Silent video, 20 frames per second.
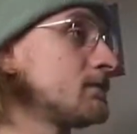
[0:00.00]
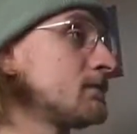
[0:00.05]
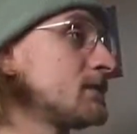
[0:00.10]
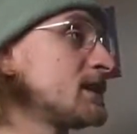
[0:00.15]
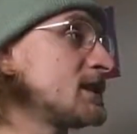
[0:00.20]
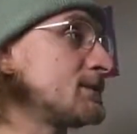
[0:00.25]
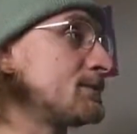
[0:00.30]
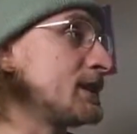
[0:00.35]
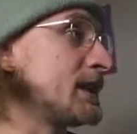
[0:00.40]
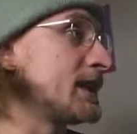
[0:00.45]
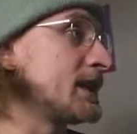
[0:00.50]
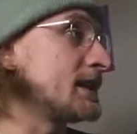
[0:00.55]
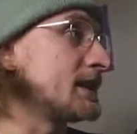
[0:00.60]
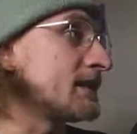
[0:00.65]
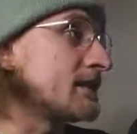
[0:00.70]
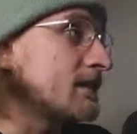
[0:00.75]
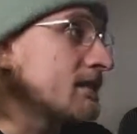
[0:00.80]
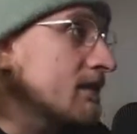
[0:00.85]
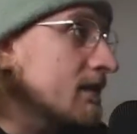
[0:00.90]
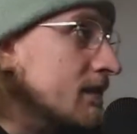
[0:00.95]

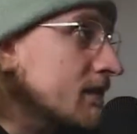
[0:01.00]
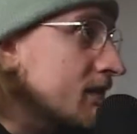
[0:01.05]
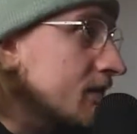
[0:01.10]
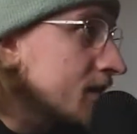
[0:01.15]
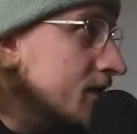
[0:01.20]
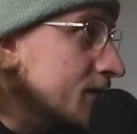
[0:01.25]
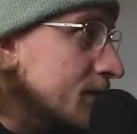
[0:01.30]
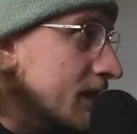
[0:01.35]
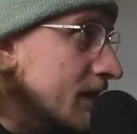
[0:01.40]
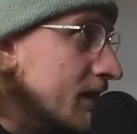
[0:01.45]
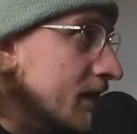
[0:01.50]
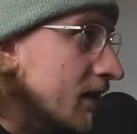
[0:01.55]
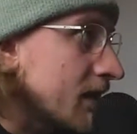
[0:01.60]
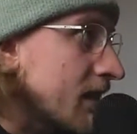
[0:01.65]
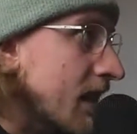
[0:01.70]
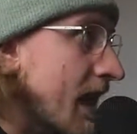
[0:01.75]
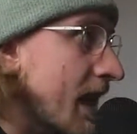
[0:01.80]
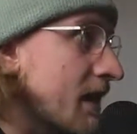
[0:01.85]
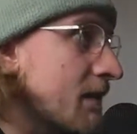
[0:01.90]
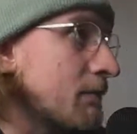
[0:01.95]
speaking of
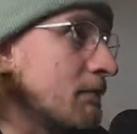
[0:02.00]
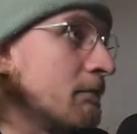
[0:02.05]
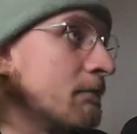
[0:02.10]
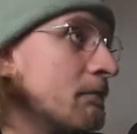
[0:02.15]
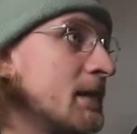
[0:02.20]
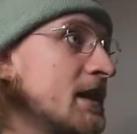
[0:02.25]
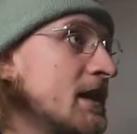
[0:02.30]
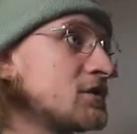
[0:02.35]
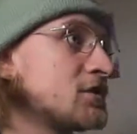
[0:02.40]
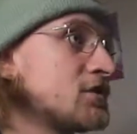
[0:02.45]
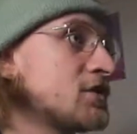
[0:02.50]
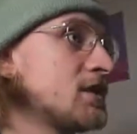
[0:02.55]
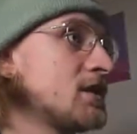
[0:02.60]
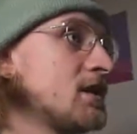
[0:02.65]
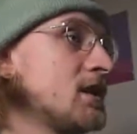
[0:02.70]
that, Mitch.